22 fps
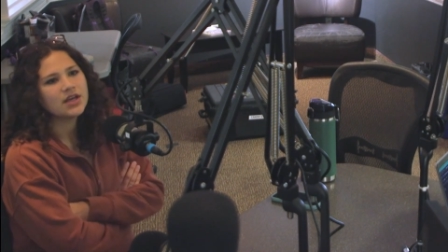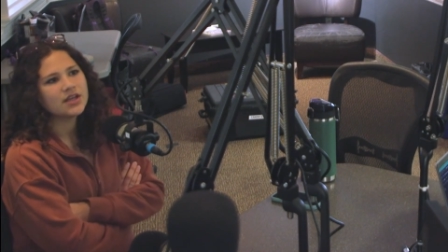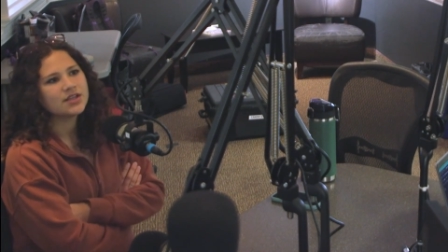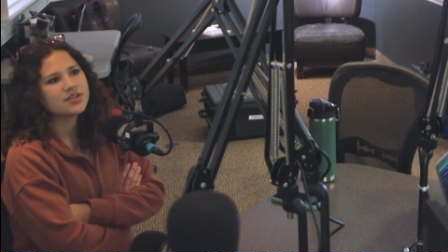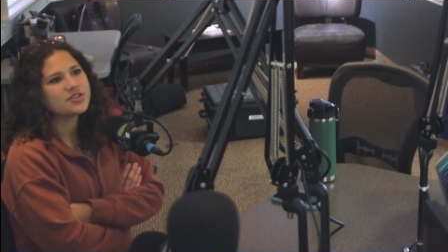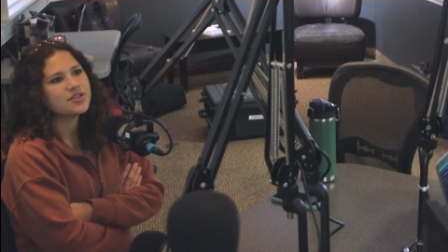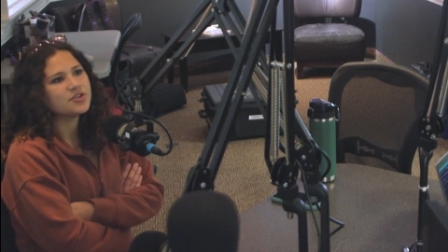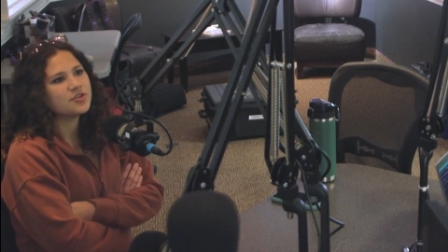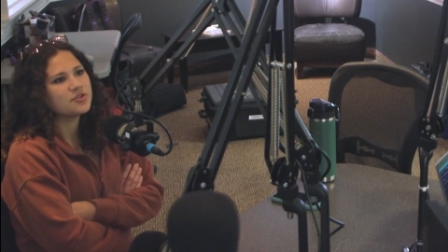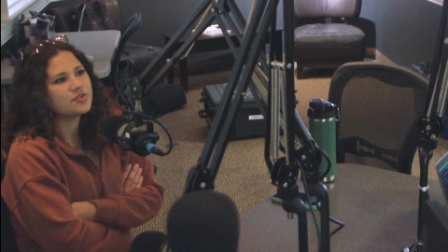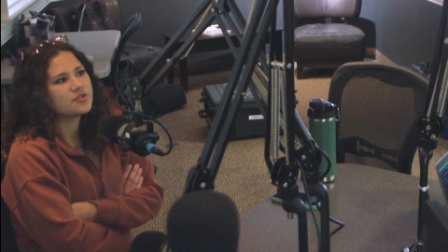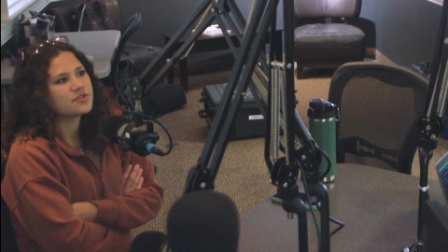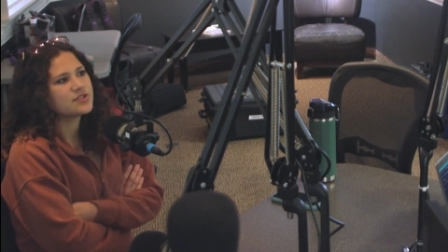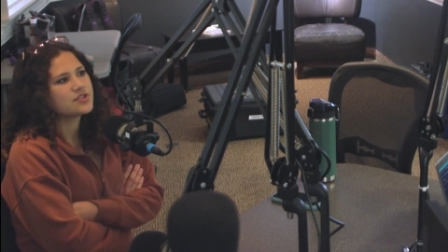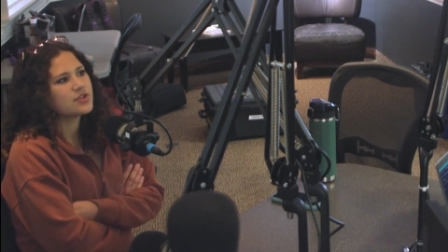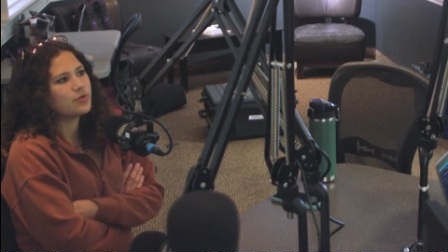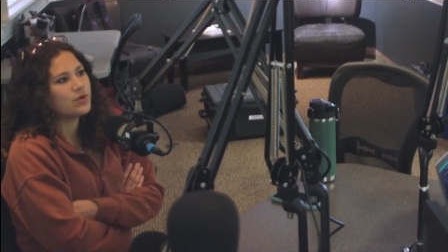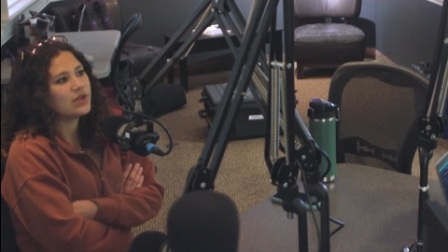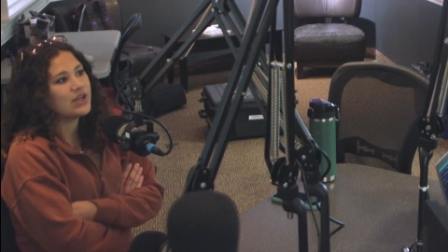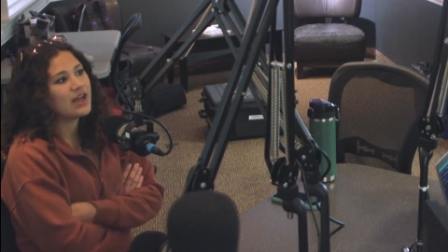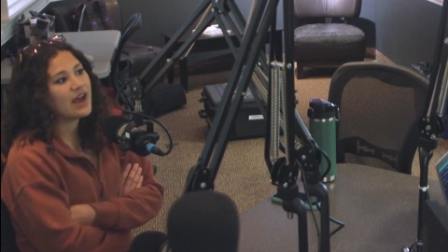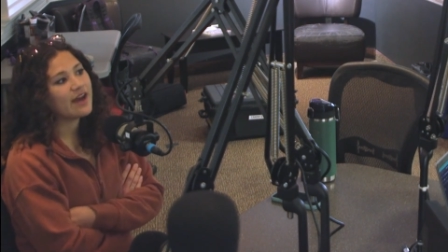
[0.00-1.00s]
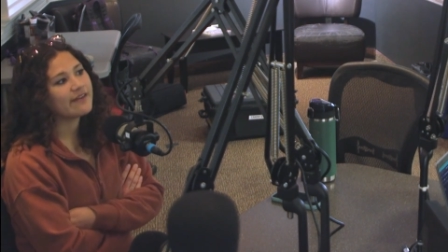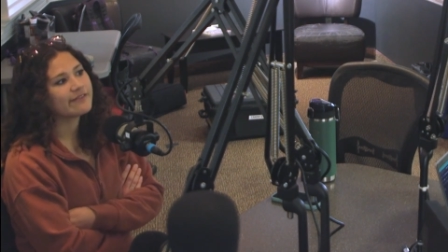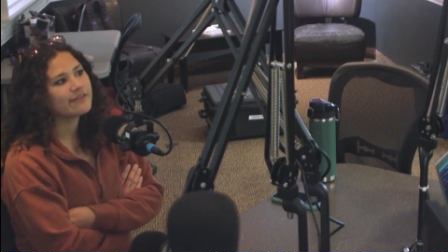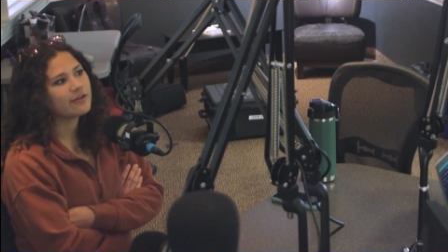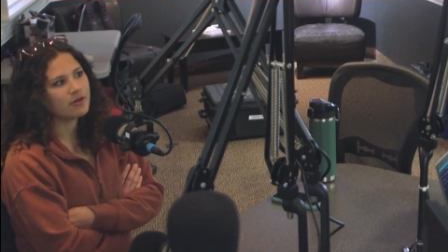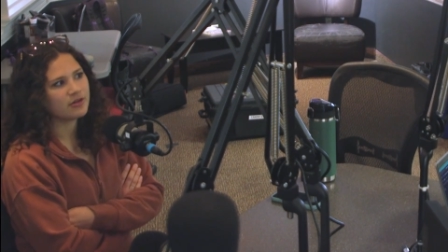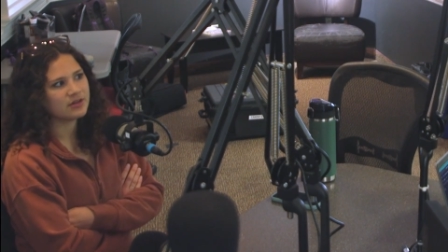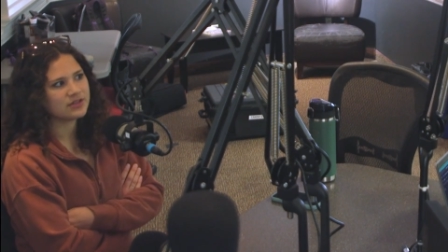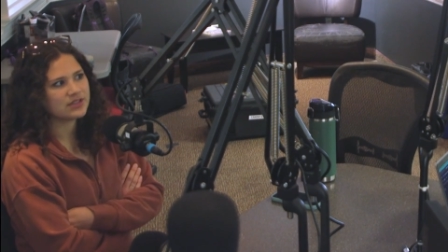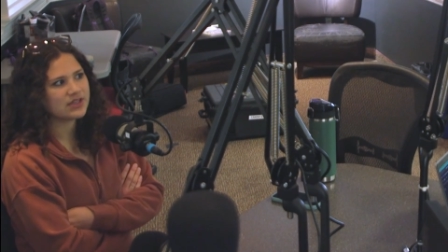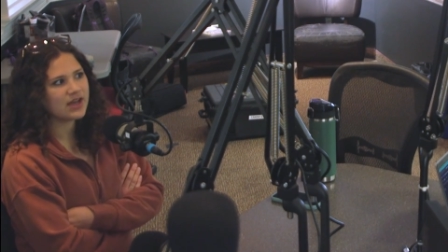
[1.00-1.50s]
too, so we'd have
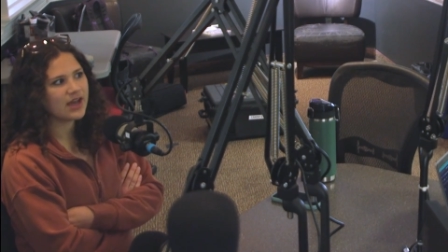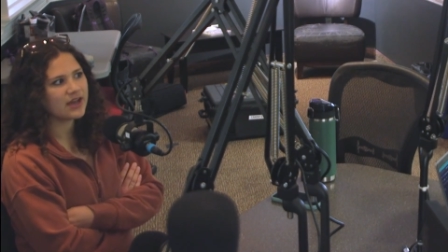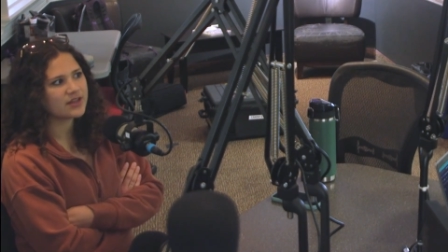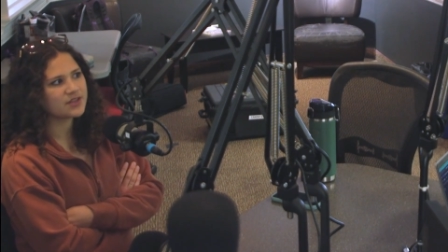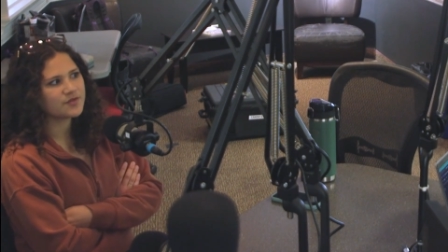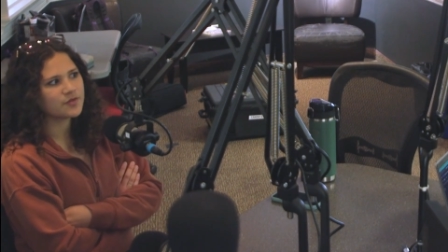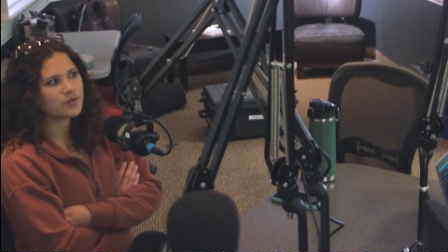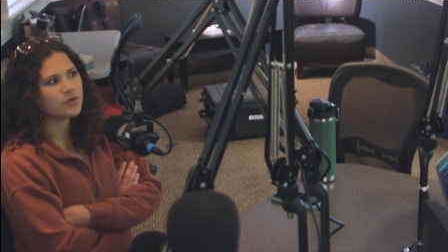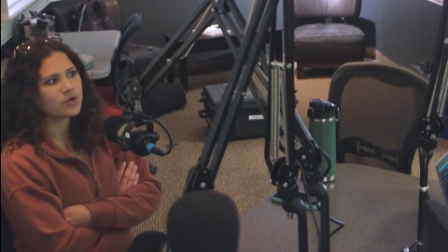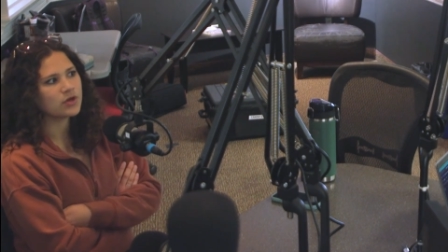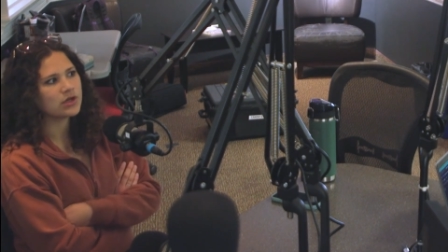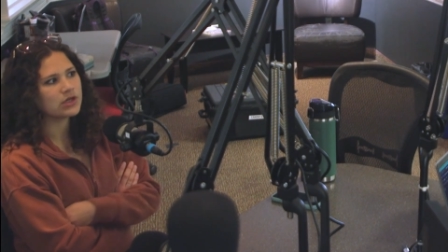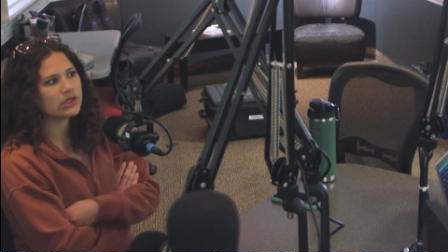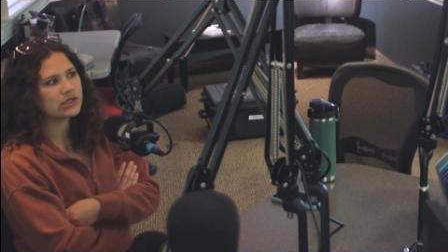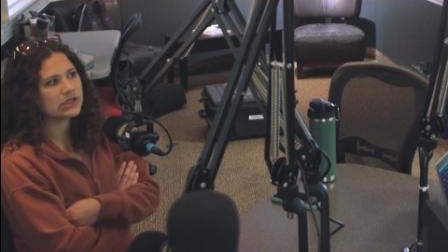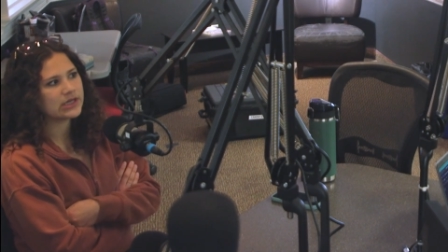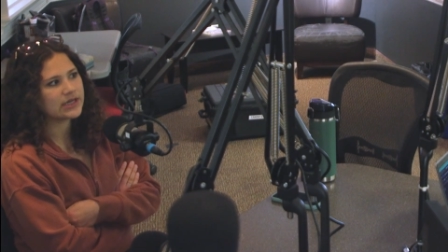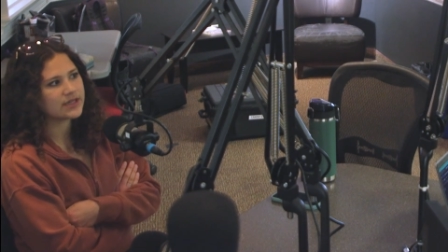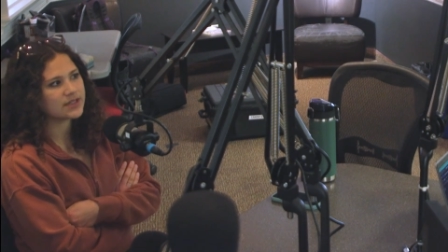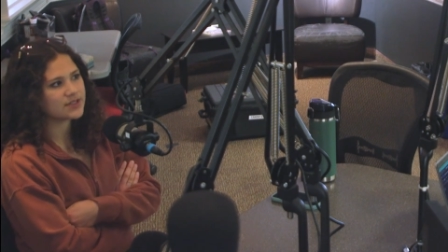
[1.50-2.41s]
context for the